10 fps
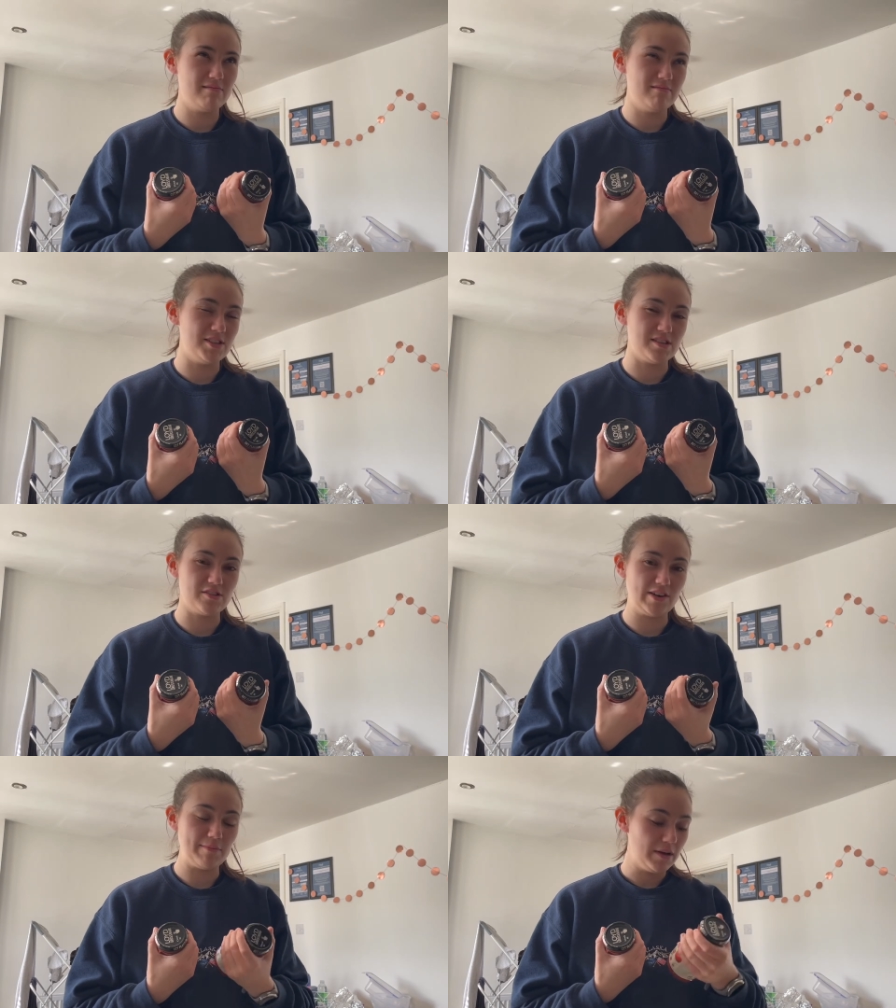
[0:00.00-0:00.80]
just
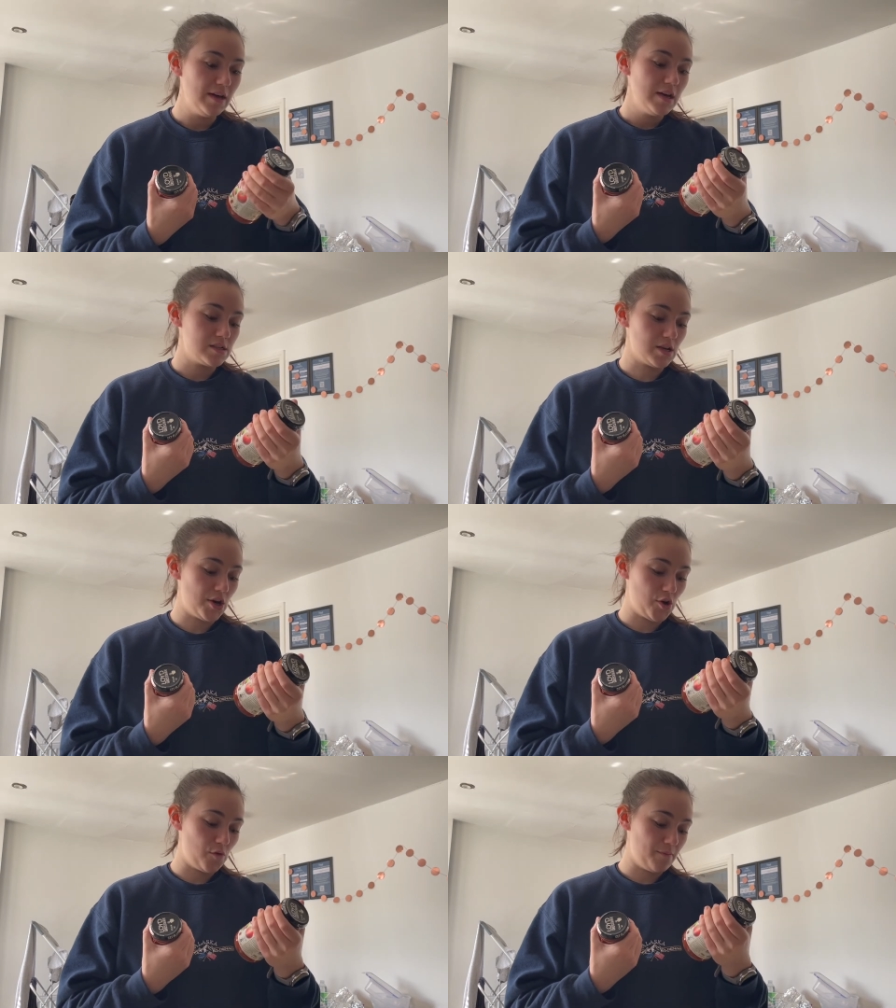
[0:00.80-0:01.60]
grim
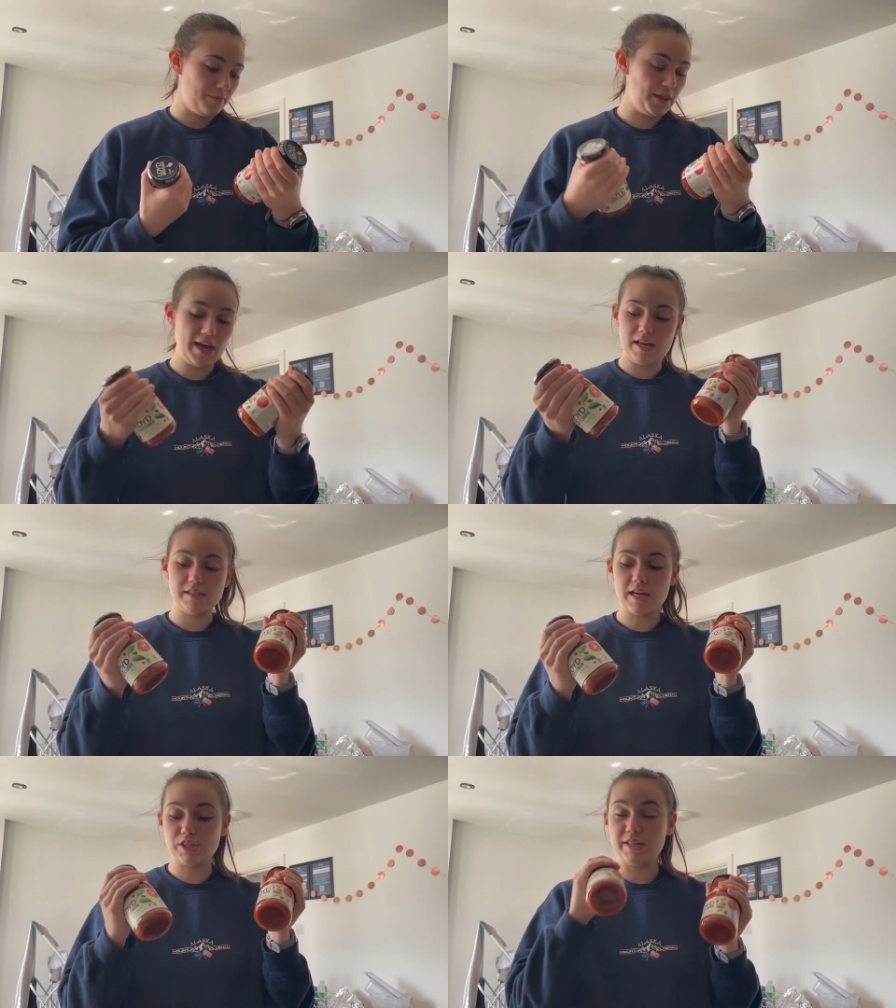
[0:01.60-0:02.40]
so
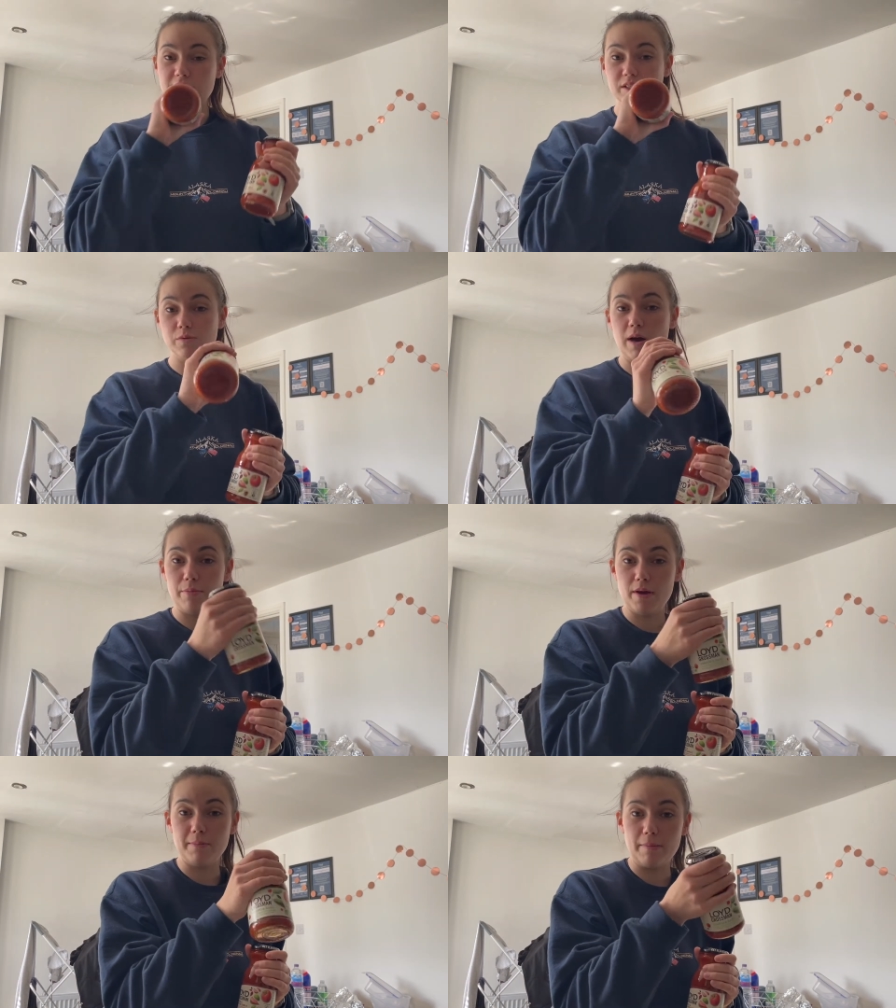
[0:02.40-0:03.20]
these actually this is what I
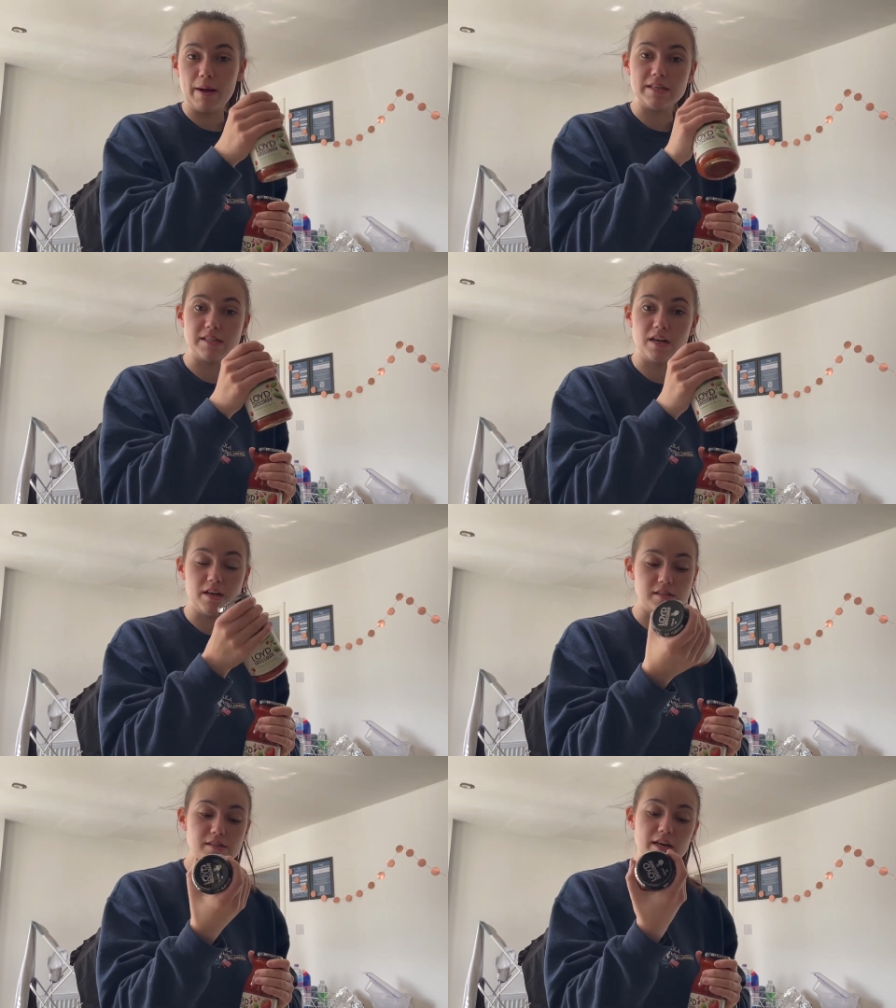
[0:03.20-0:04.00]
put in my pasta
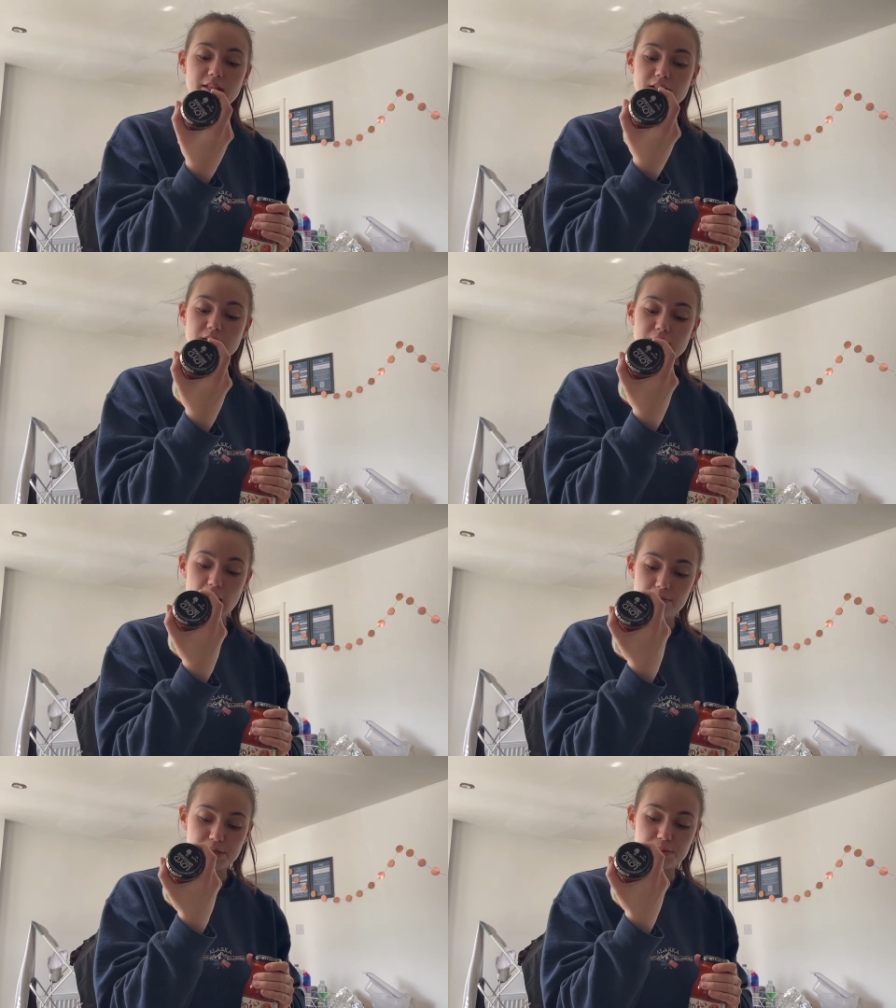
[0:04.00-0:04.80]
last night this
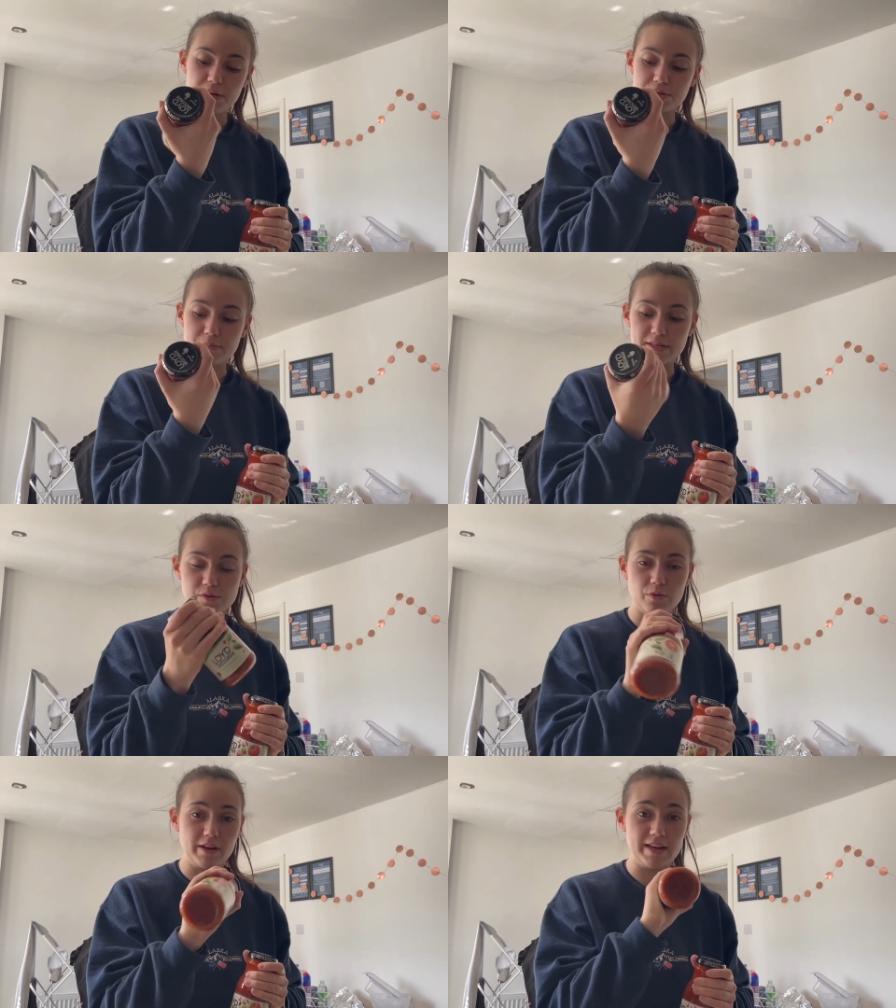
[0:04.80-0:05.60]
um, tomato and
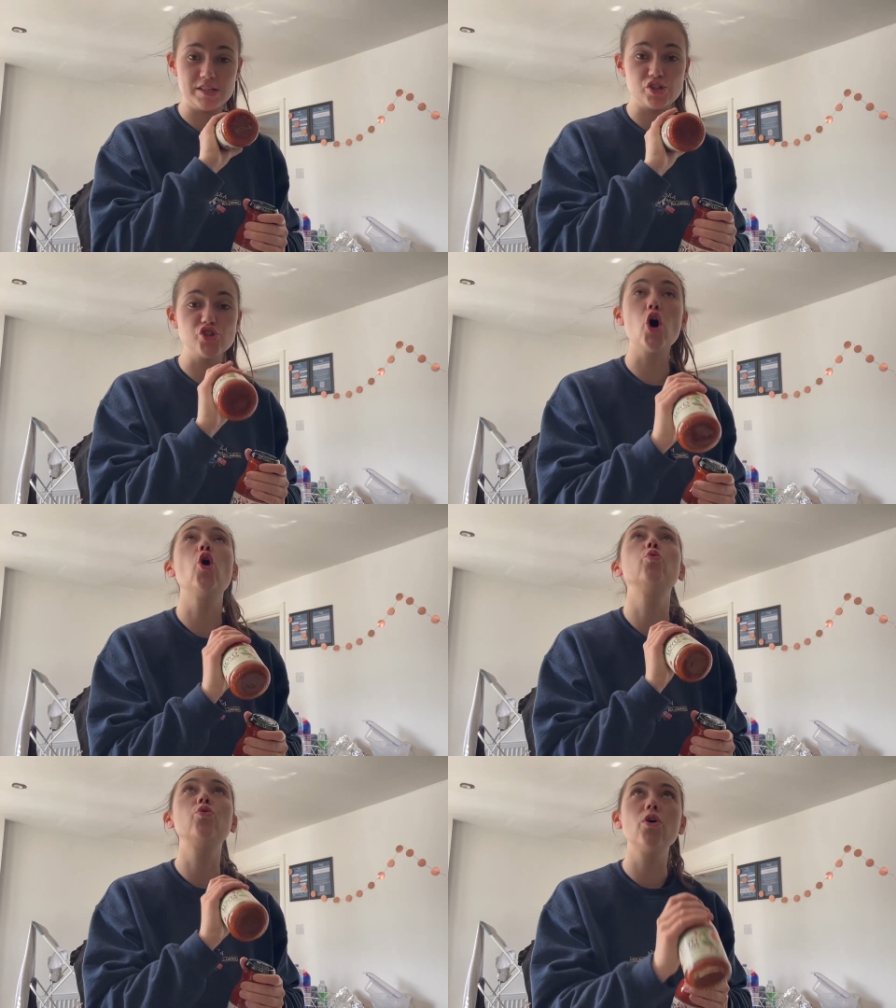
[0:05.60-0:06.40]
basil one and it's
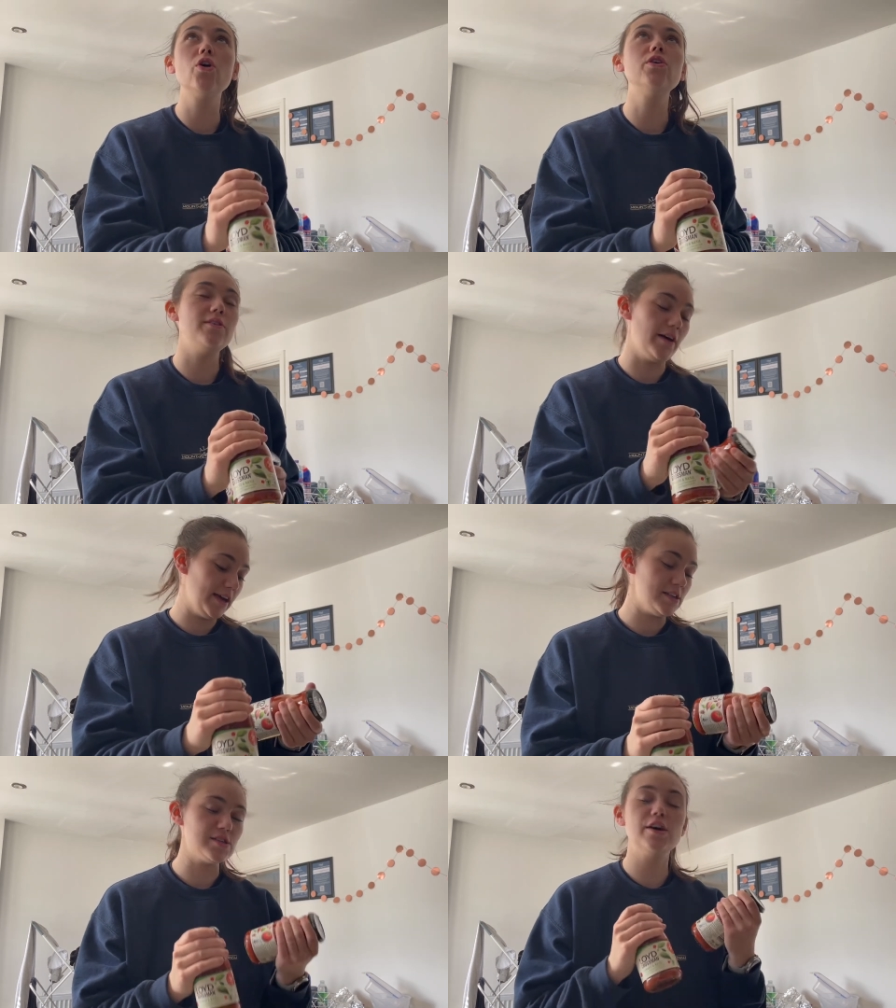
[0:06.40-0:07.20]
so good
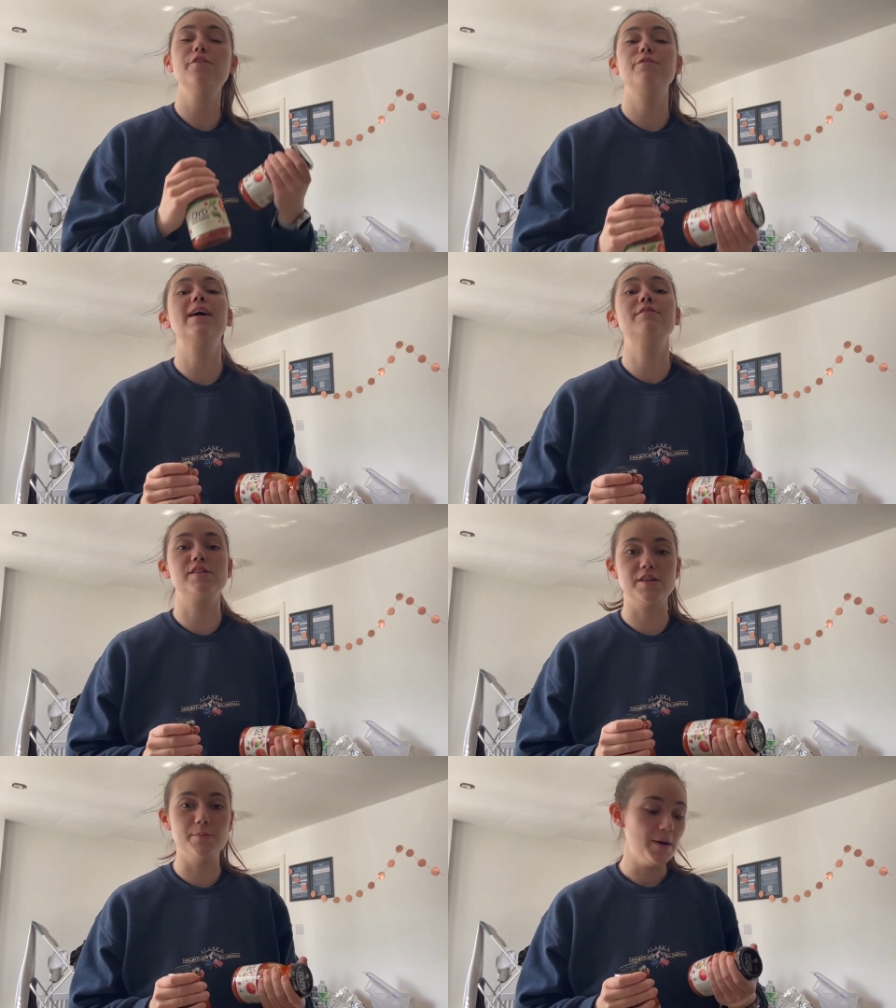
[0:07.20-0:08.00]
like it's so
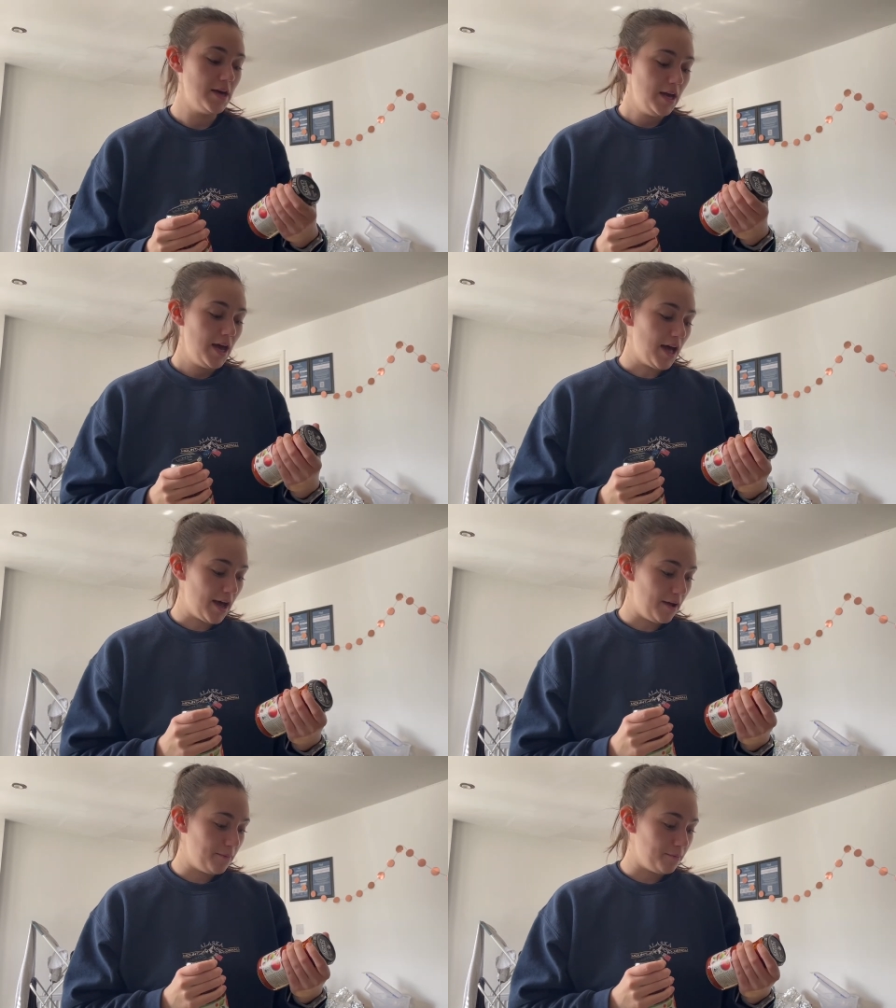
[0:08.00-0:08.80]
flavoursome
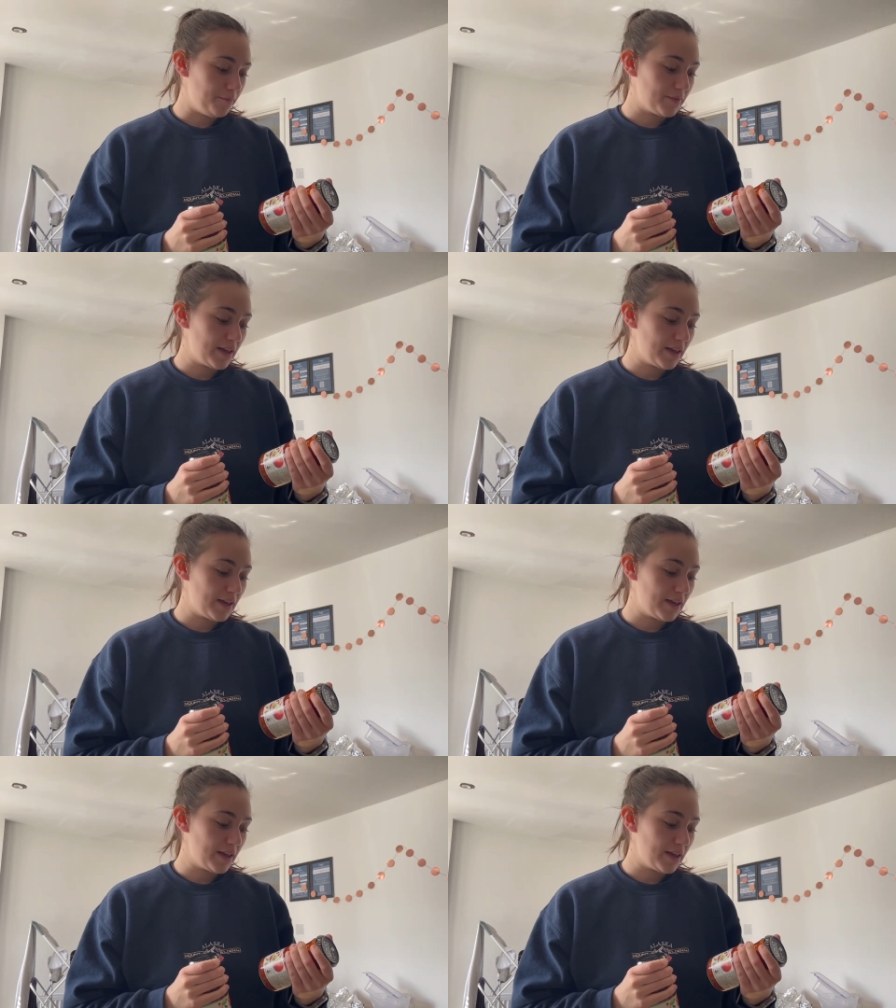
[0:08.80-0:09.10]
um,